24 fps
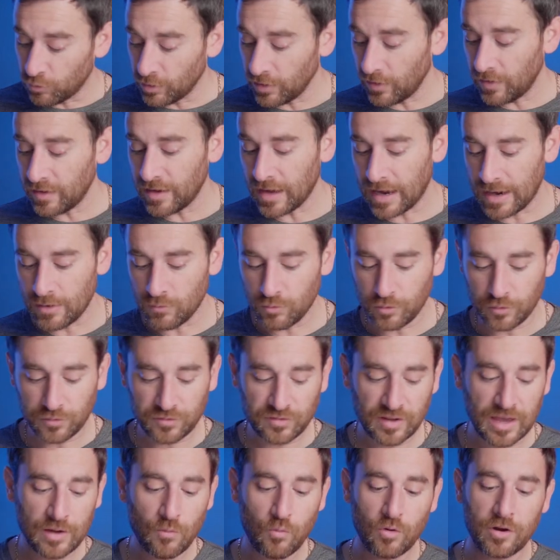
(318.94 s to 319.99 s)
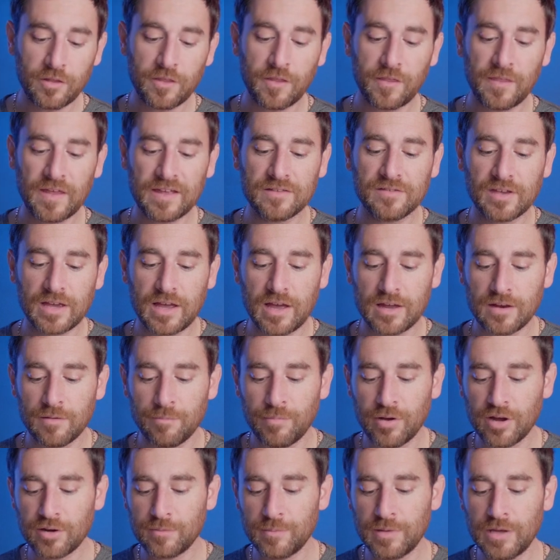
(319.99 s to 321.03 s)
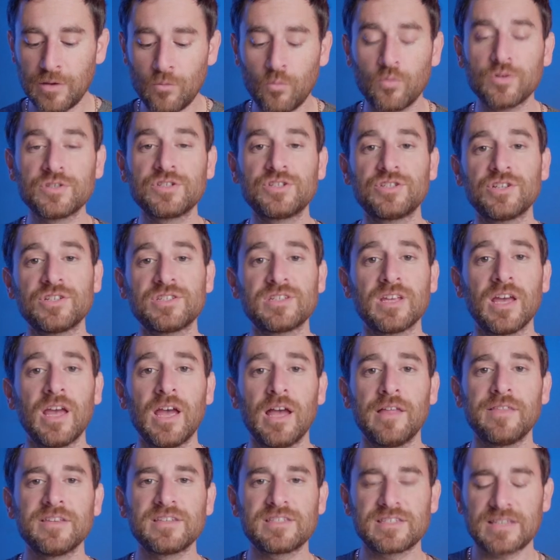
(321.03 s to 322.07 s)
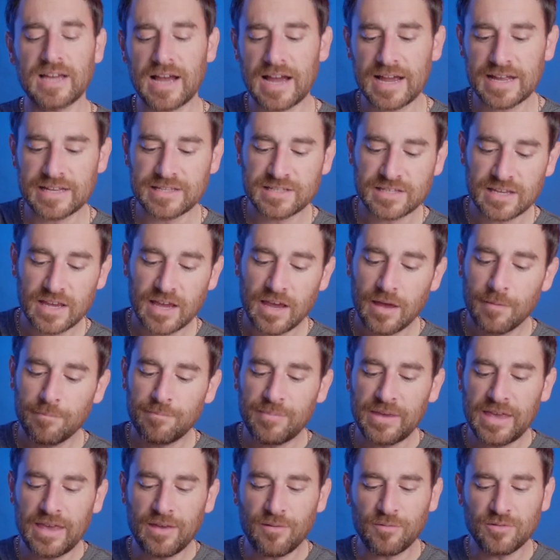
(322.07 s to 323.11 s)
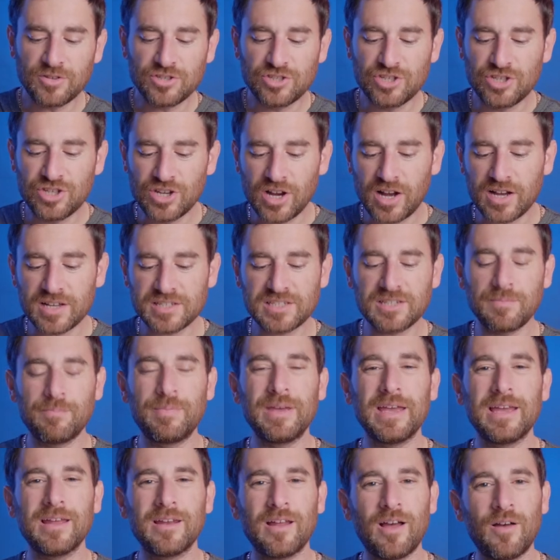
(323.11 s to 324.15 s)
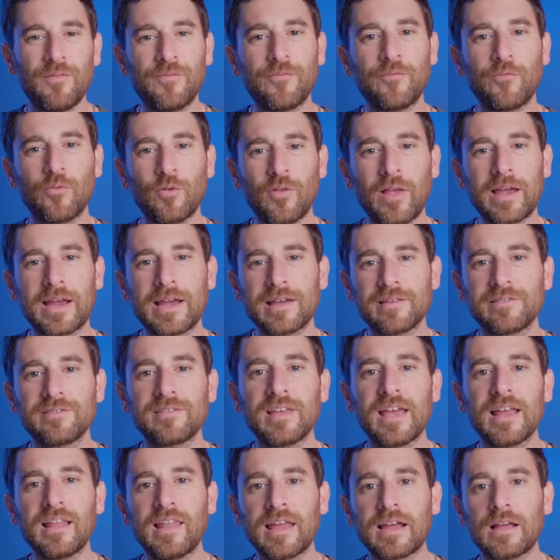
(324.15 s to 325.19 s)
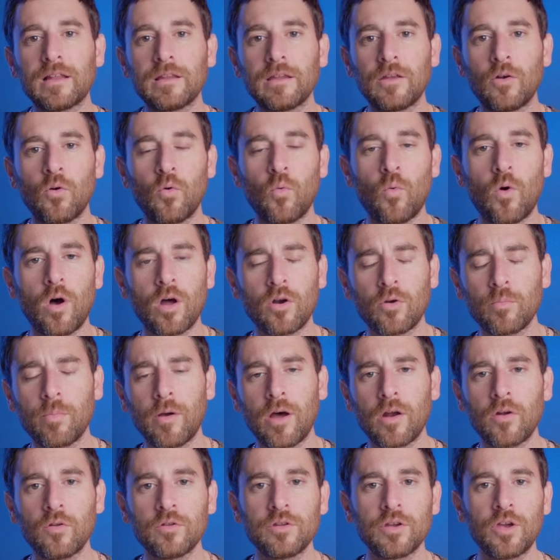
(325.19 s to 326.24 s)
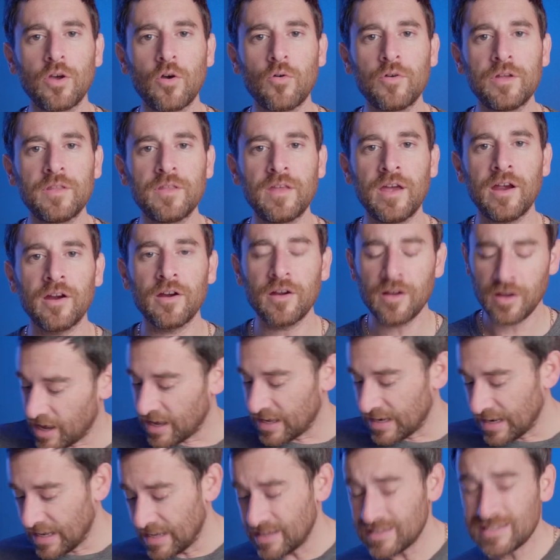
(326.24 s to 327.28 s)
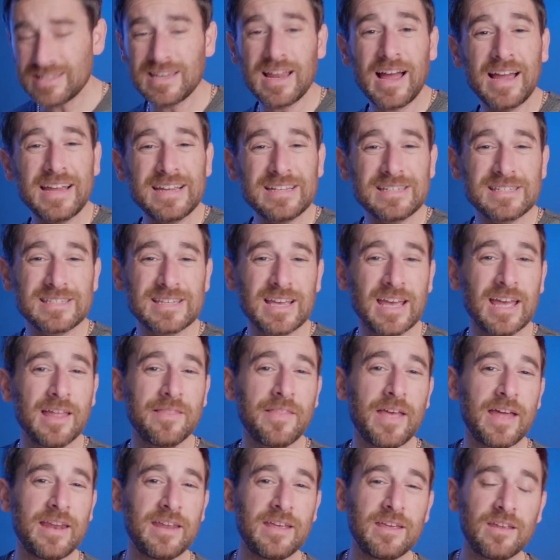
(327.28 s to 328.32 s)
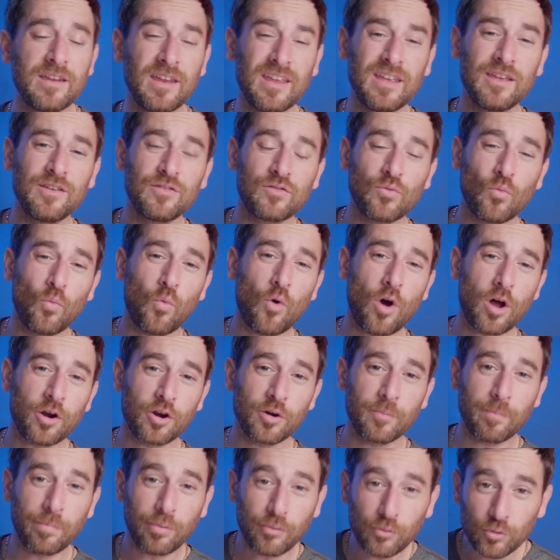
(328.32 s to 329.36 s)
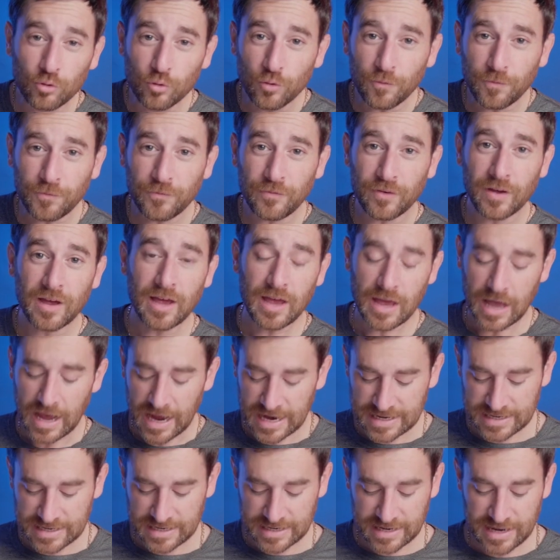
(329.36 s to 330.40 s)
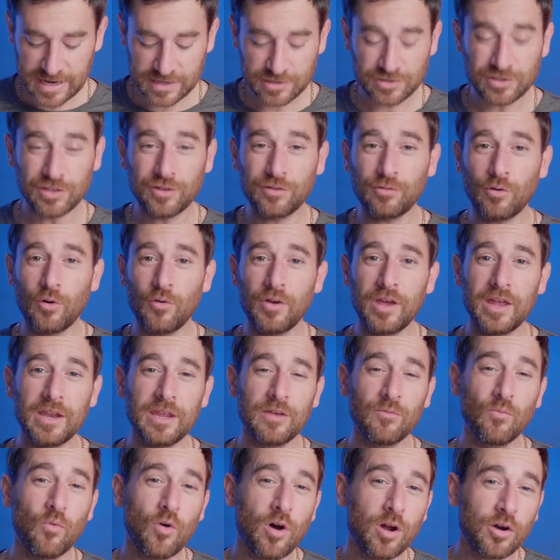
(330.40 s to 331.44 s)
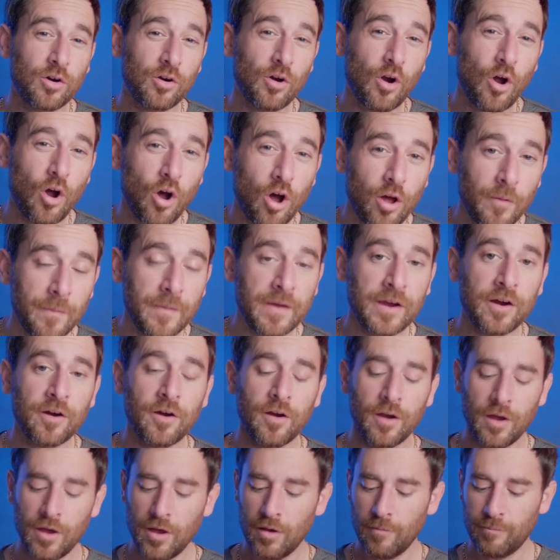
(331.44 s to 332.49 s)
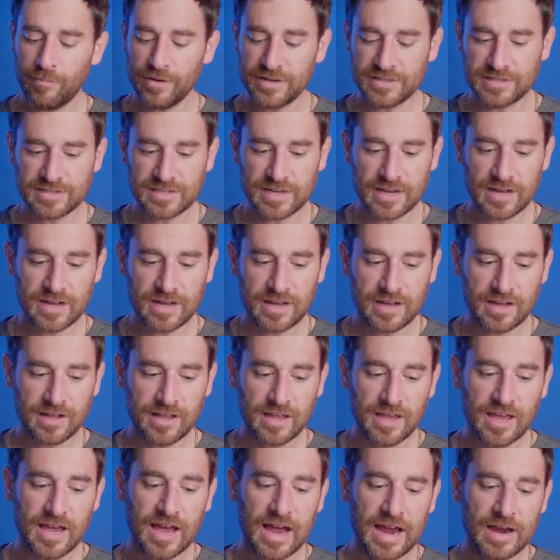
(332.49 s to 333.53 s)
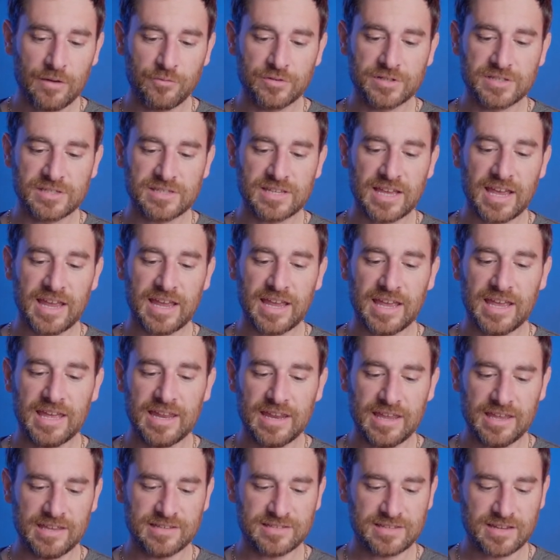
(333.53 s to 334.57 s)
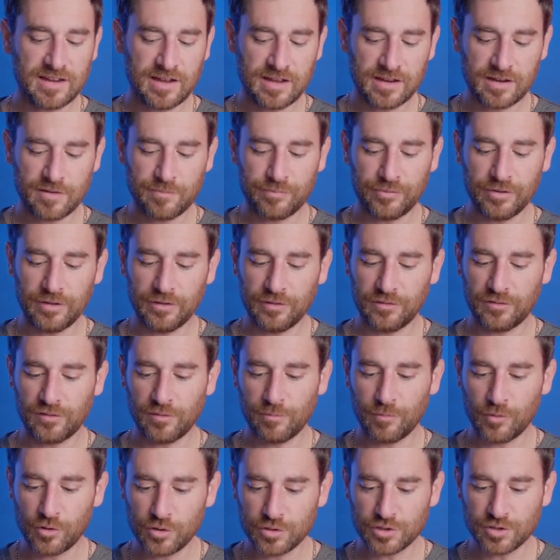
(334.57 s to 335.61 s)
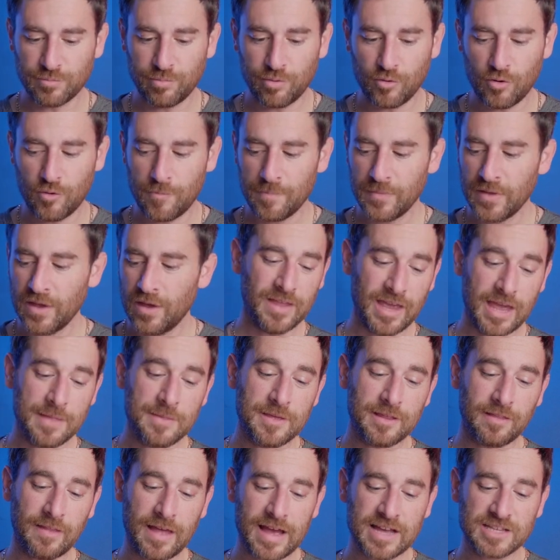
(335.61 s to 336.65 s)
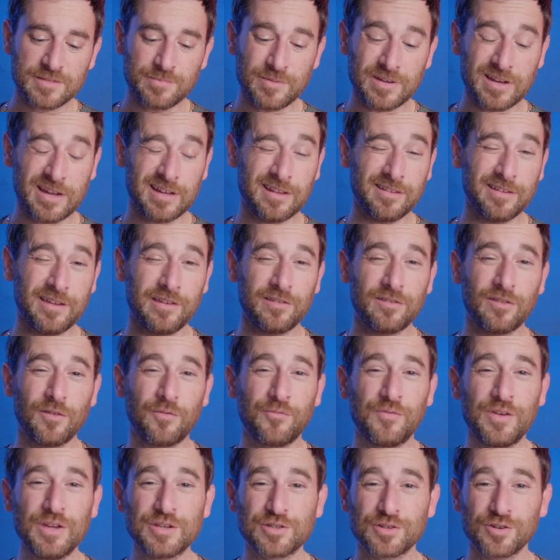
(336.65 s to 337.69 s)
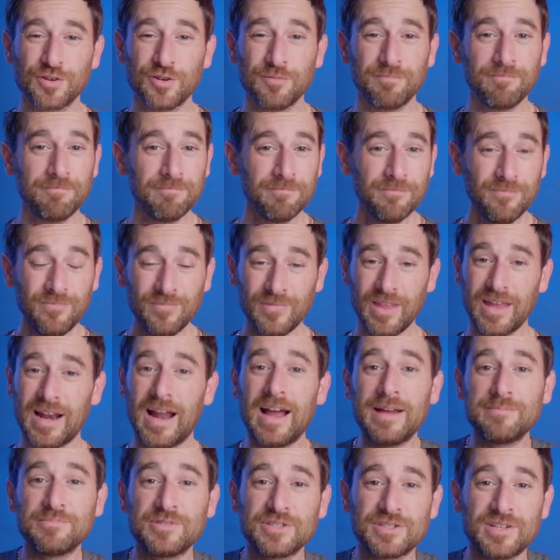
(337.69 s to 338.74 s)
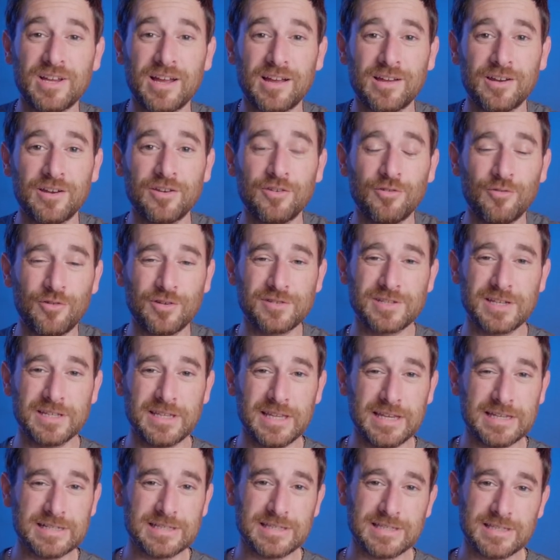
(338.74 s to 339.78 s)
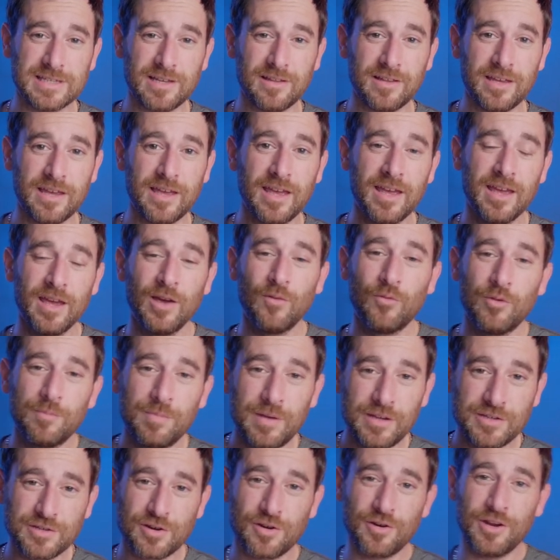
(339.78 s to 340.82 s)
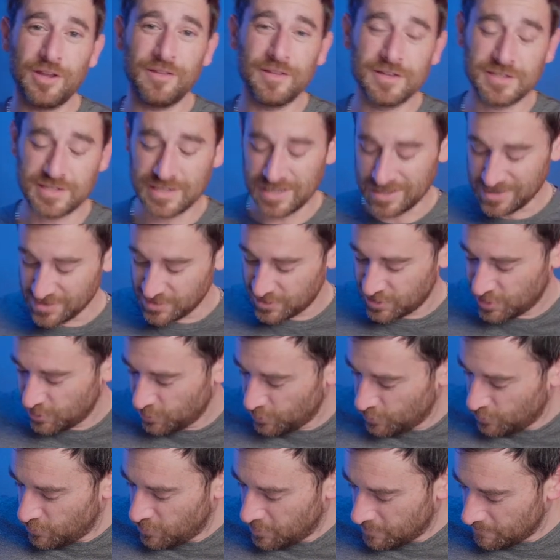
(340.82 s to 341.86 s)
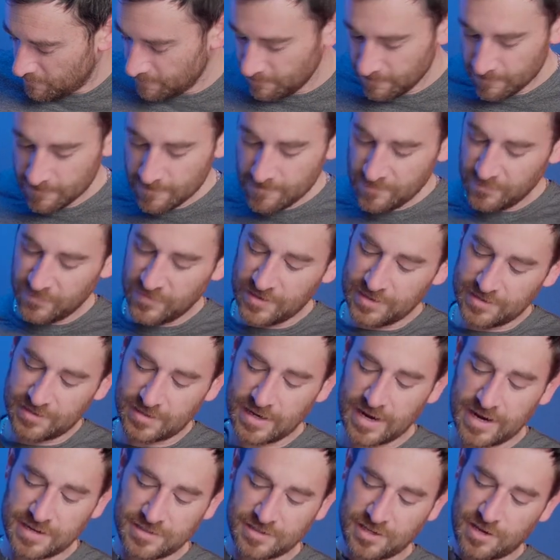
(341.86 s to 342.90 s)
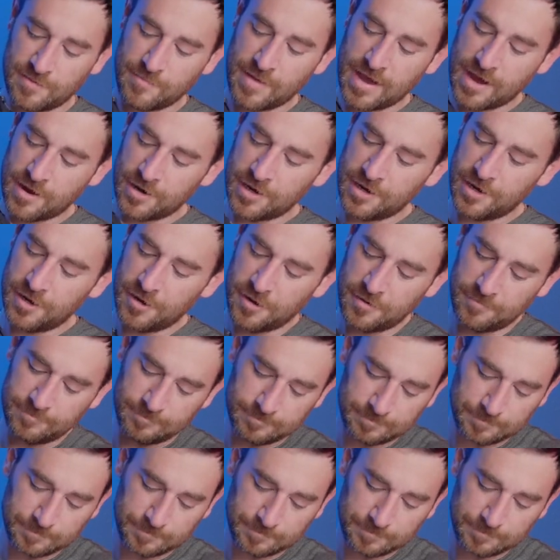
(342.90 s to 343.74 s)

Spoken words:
really, I will say one of the things that kind of bugged me was just the sides being just big enough for, like I said, like a little water bottle to go in there. It is nice that it is waterproof. I didn't actually throw any water on there, but I would say it is not completely submergible. And then last but not least, the feature that I'm just not going to do because I think it's silly would be turning this into, these sides come out of here,